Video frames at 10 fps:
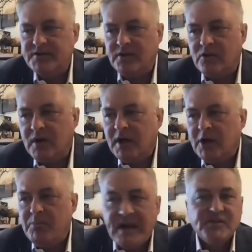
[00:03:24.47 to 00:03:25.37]
So
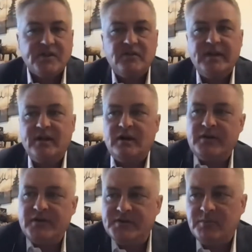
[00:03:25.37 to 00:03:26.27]
basically
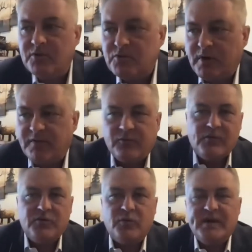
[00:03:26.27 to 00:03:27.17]
on December
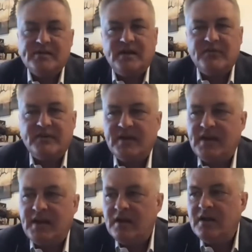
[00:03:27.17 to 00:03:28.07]
24th,
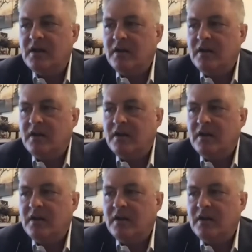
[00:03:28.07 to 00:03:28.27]
2017,